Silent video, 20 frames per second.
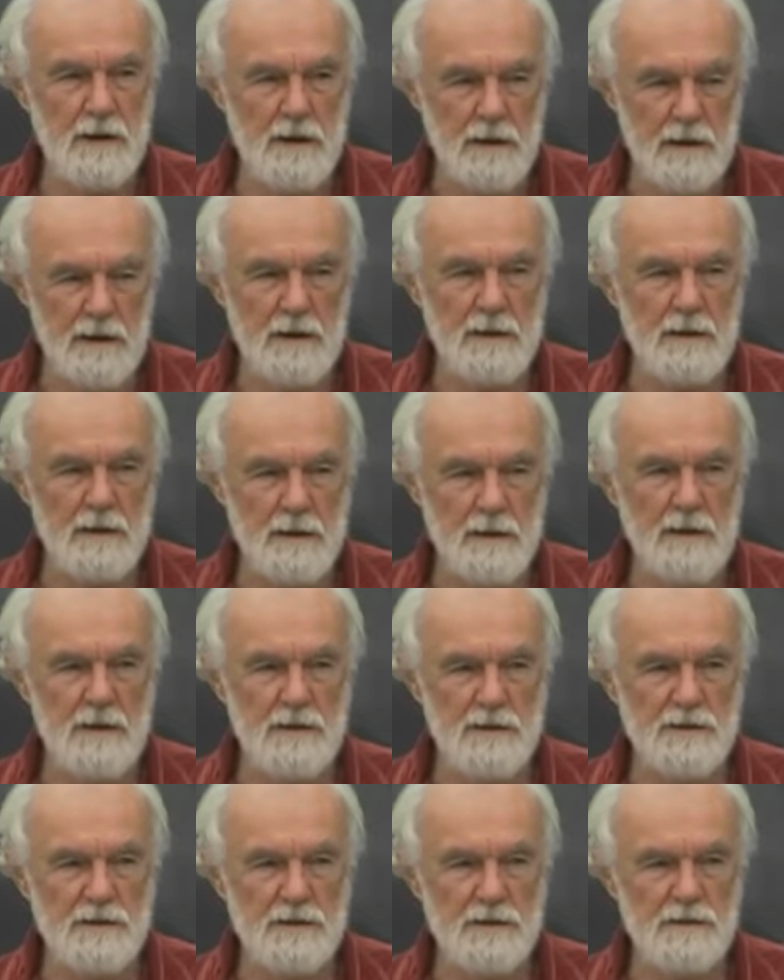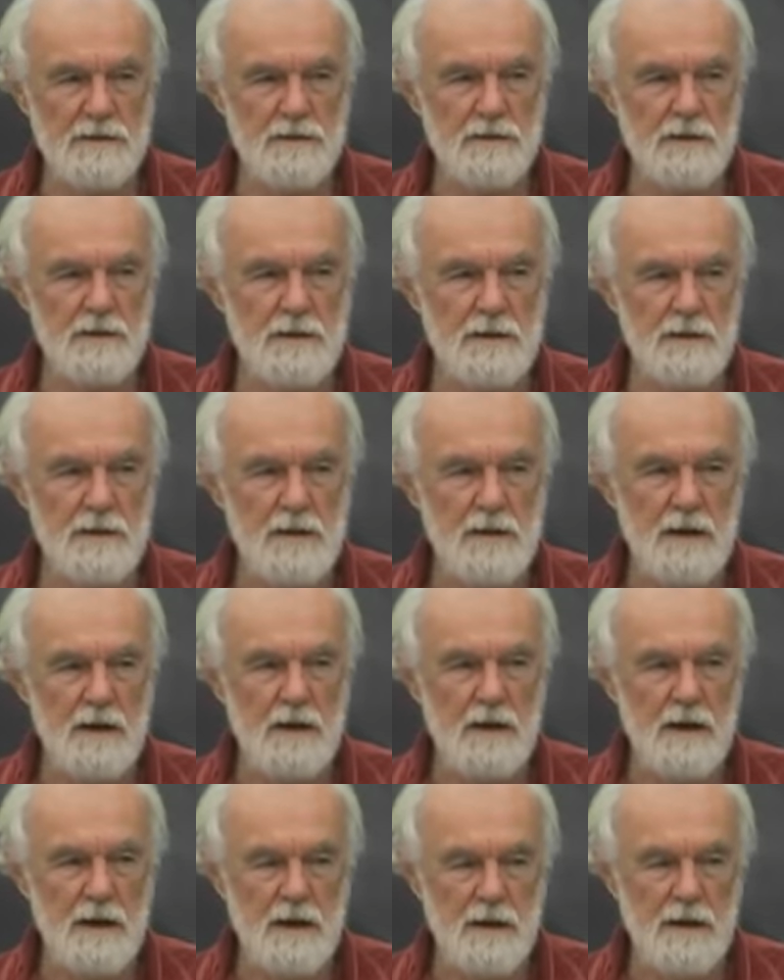uh, issues
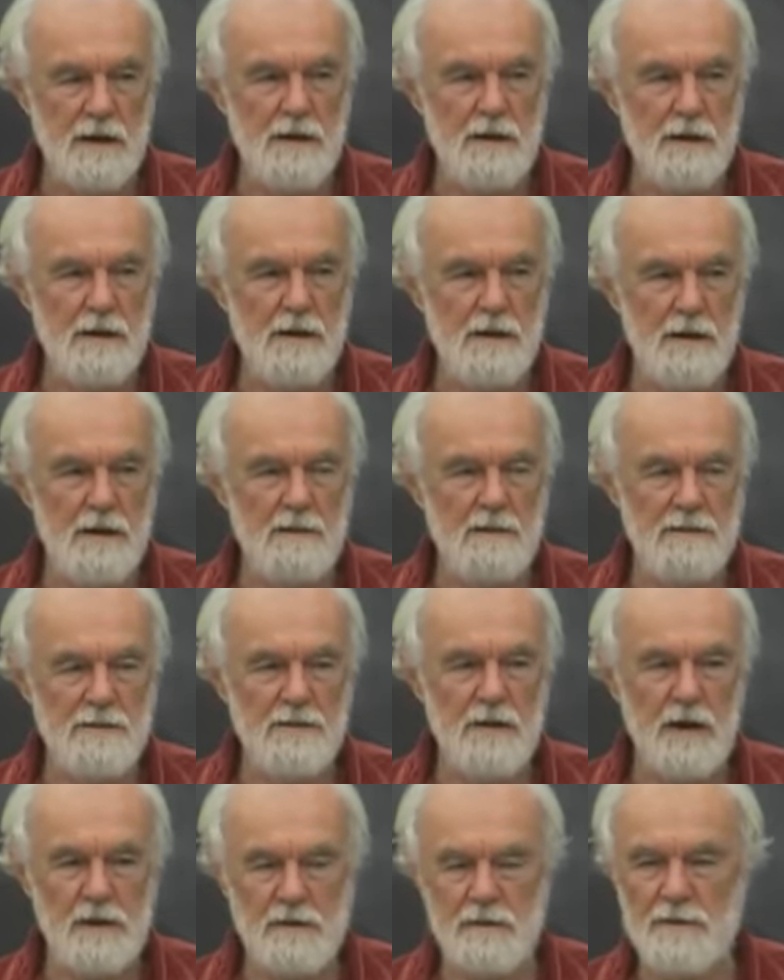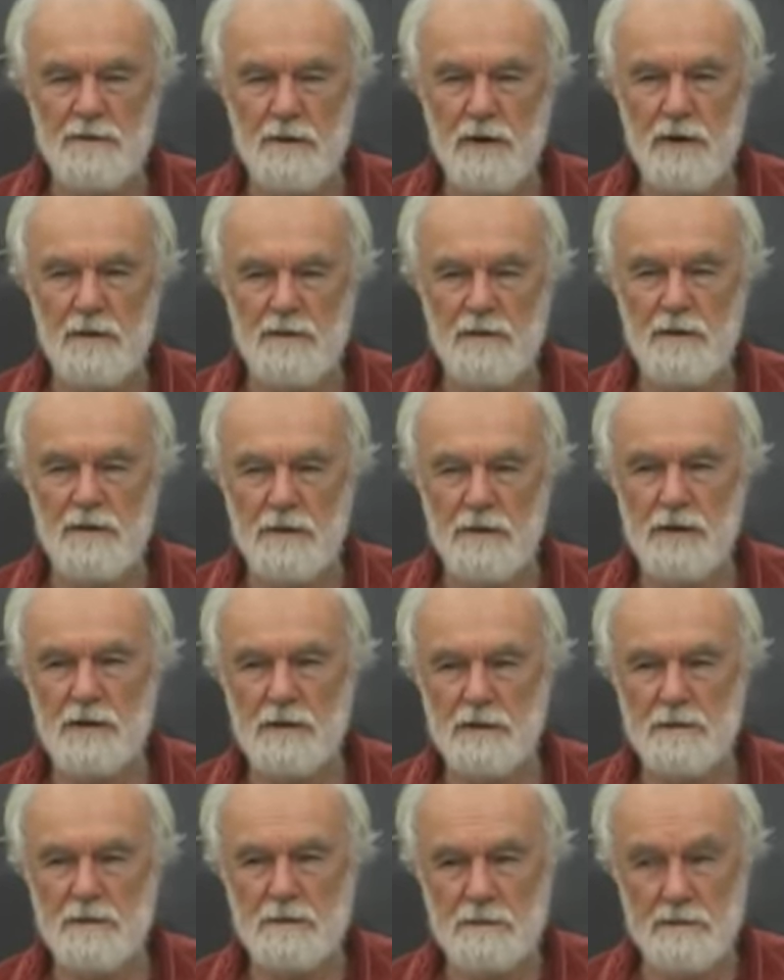uh, of, of, of,
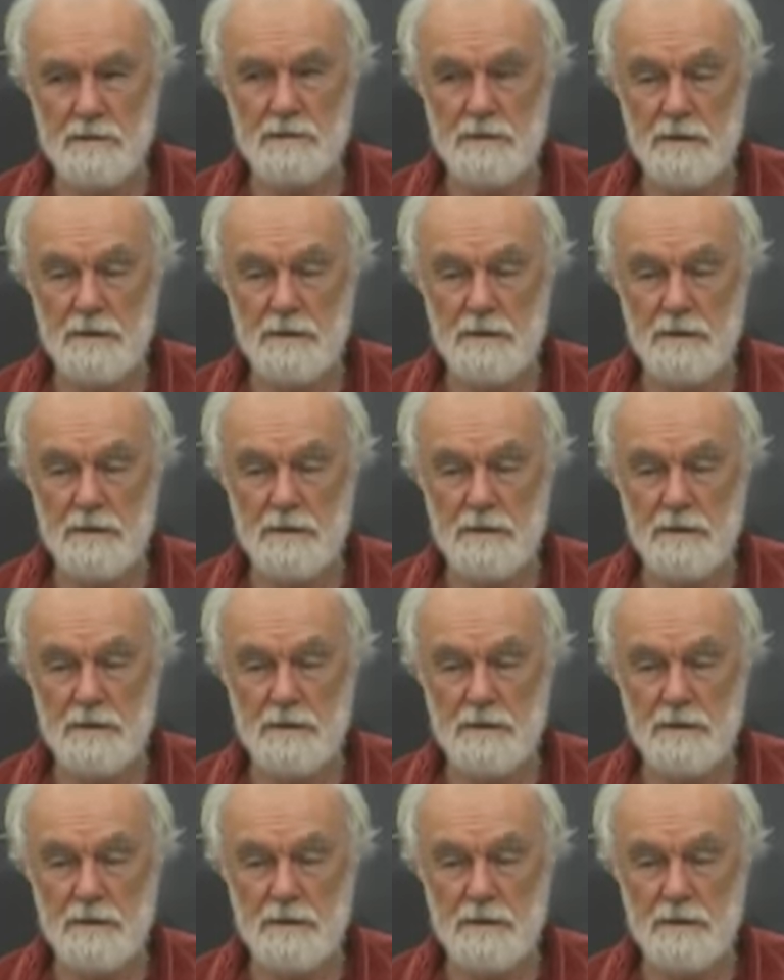real,